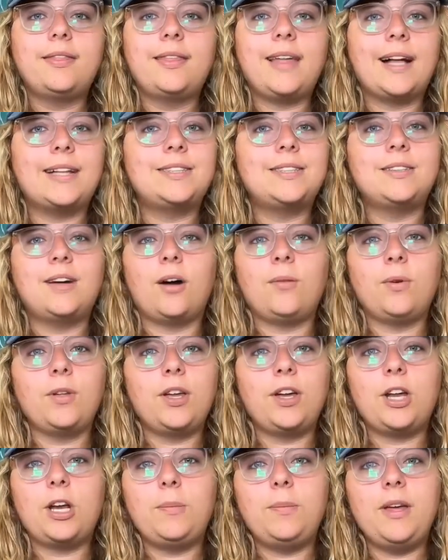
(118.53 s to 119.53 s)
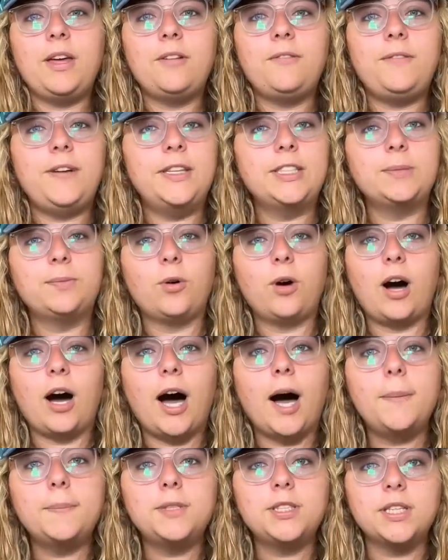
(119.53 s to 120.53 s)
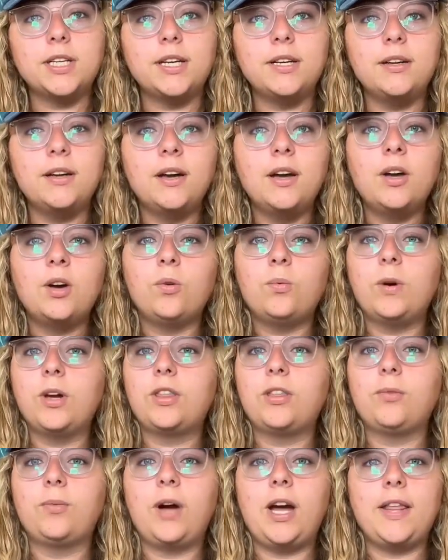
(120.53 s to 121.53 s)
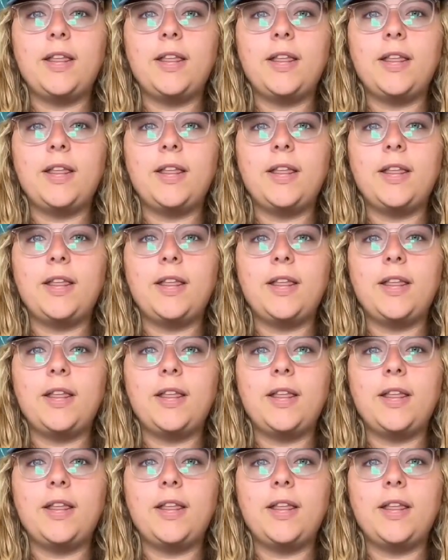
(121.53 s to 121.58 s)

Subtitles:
that's not really gonna be a feasible option with the way